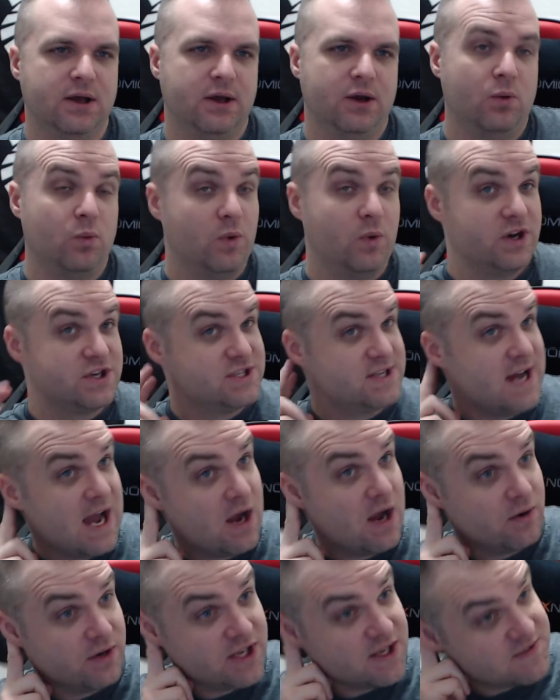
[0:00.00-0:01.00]
which
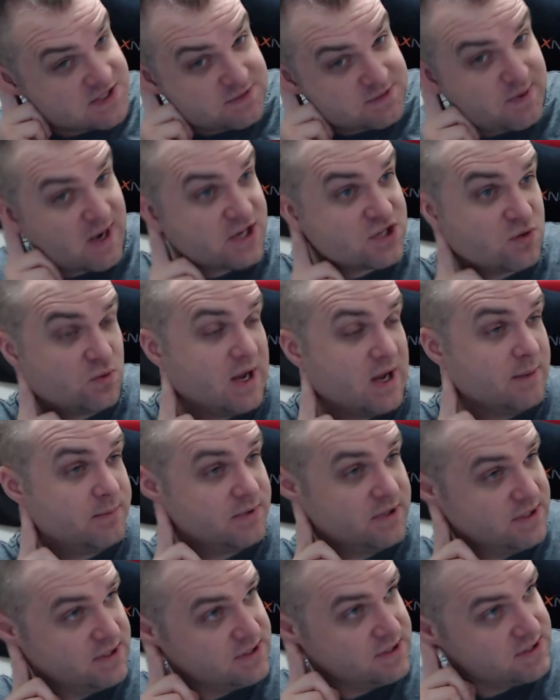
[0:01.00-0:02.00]
now gives special
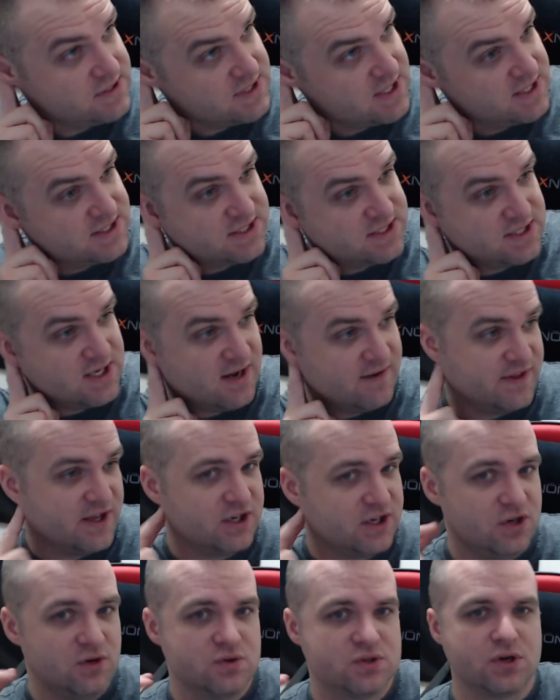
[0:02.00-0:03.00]
weapons and stuff
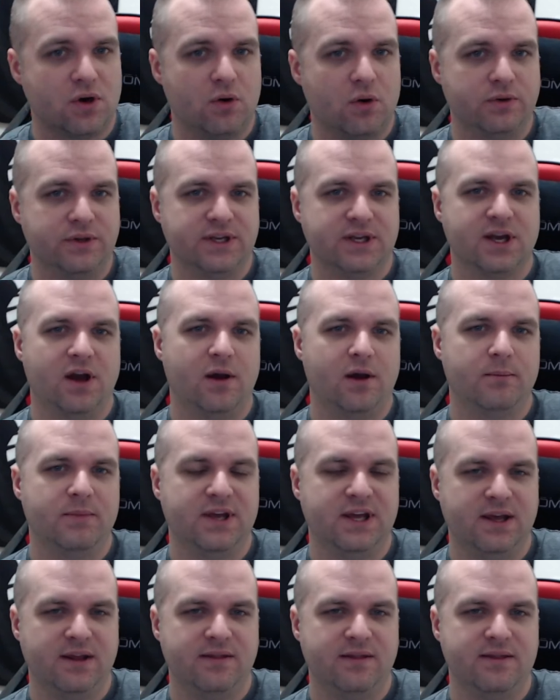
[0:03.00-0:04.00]
that used to only come
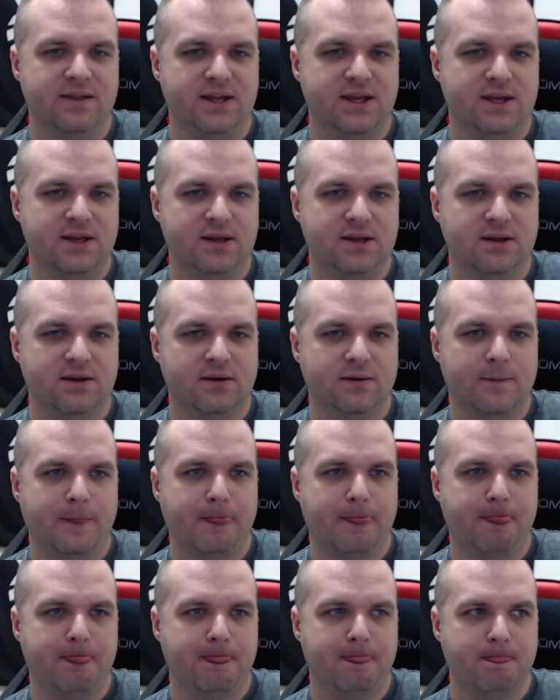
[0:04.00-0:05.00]
in the
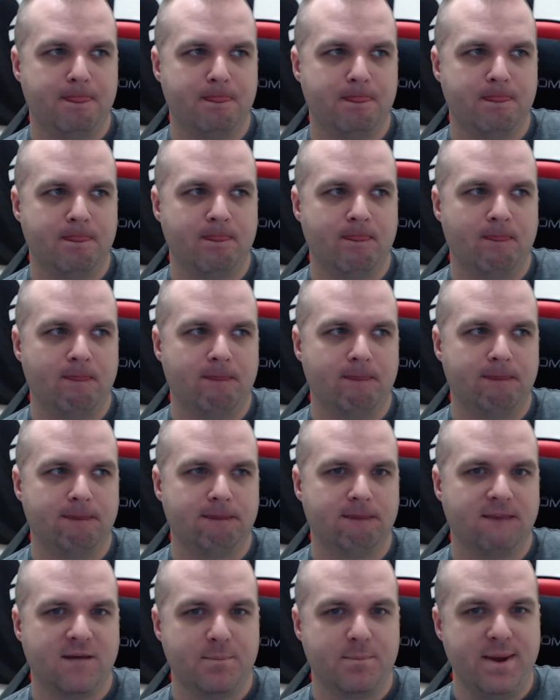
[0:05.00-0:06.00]

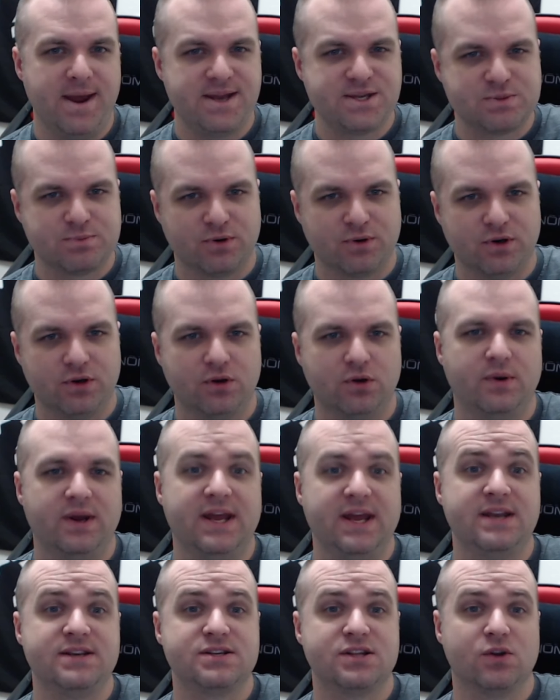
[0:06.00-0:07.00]
command Sprue
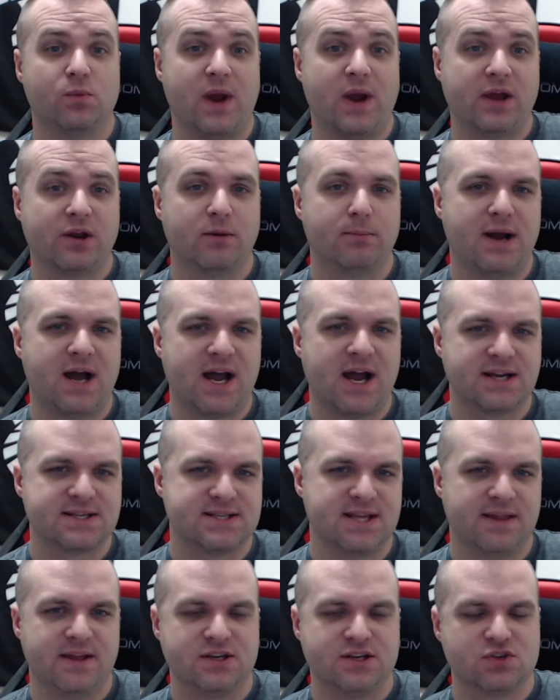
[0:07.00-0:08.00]
into the regular box,
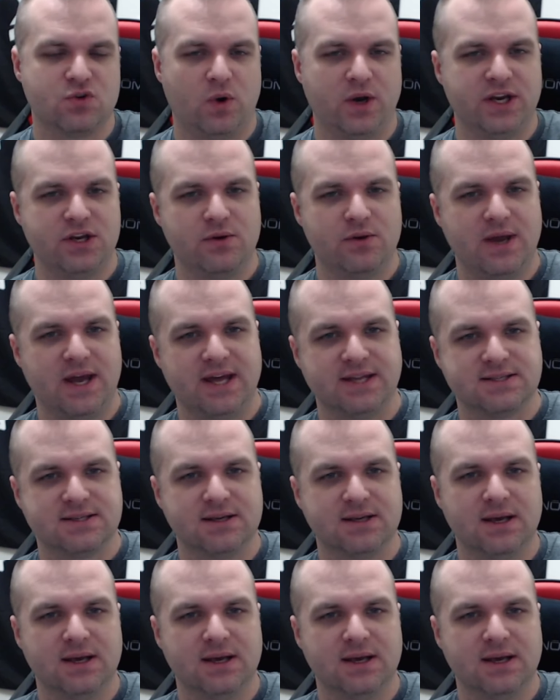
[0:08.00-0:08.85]
and then 20 new heads.